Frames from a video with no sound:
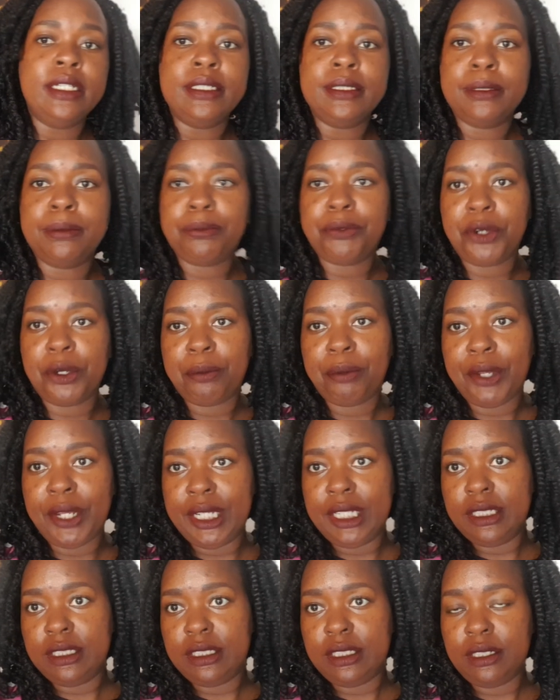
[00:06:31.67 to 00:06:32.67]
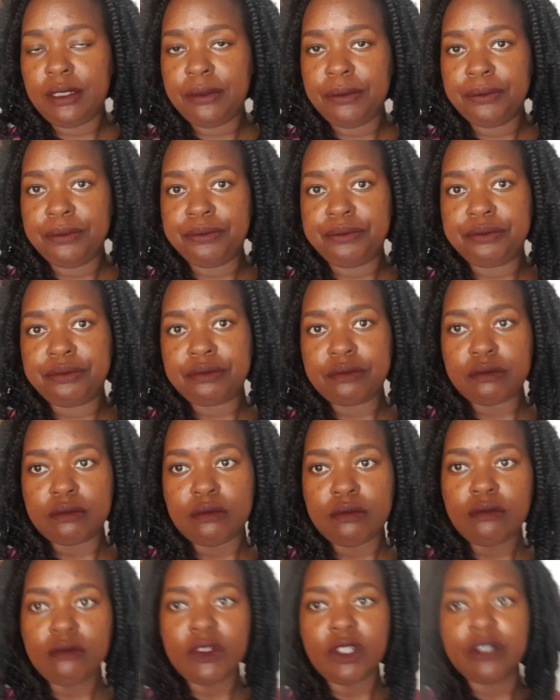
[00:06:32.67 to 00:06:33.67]
spray paint,
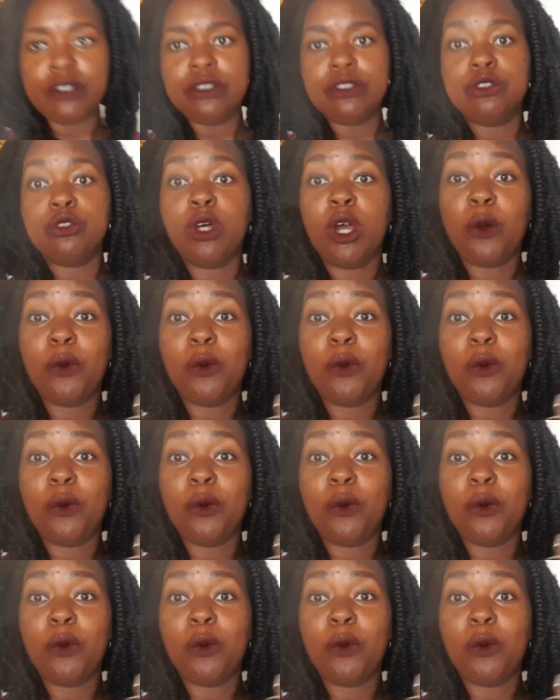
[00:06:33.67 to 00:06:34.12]
so